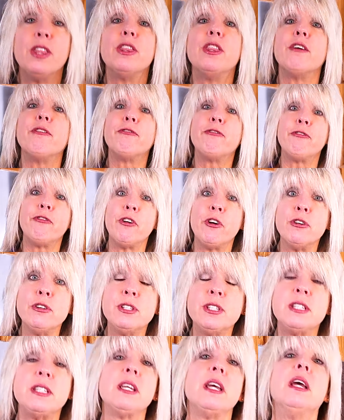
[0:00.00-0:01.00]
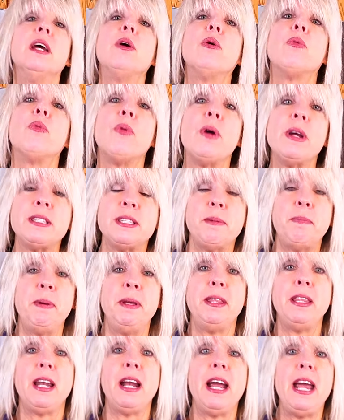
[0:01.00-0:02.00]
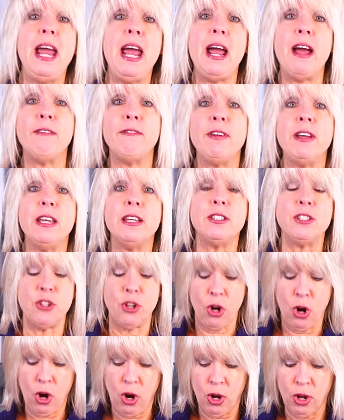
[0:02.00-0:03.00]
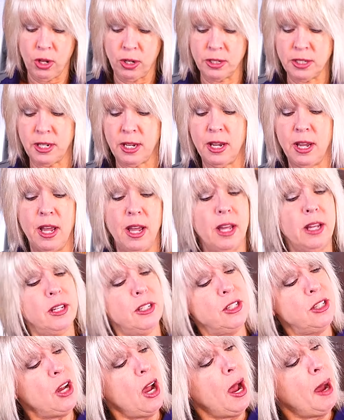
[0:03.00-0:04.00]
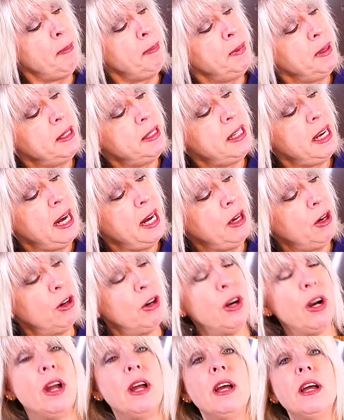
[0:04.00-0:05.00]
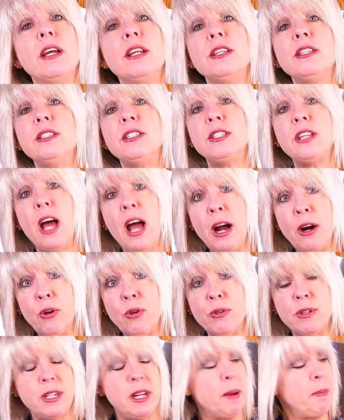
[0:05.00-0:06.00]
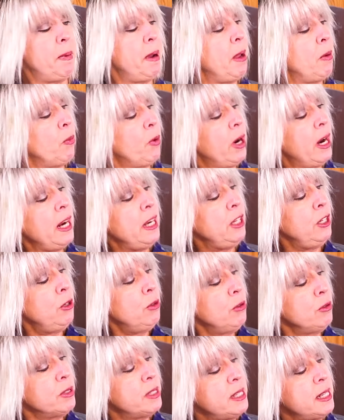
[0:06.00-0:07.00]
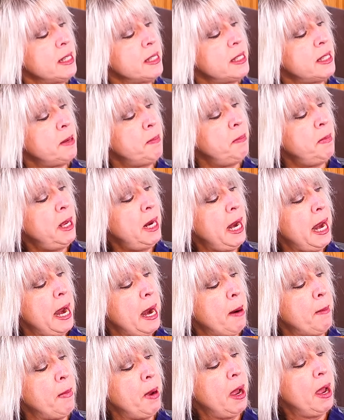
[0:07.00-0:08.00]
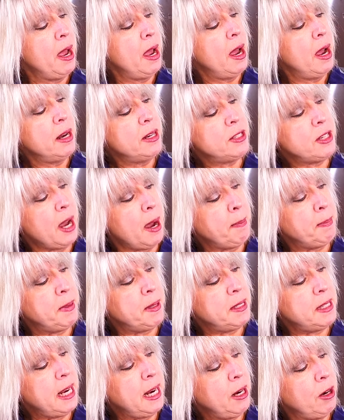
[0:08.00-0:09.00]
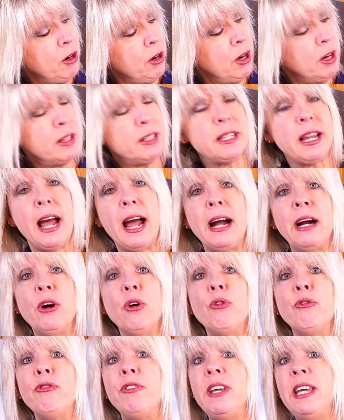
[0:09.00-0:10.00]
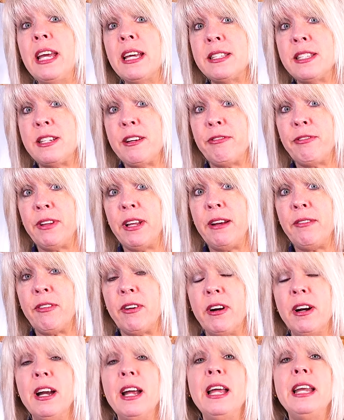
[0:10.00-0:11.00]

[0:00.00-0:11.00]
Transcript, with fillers: The first recipe that I have is called Top the Tater Taco Dip. And what I use is the Mid-Am Top the Tater Taco Fiesta flavor.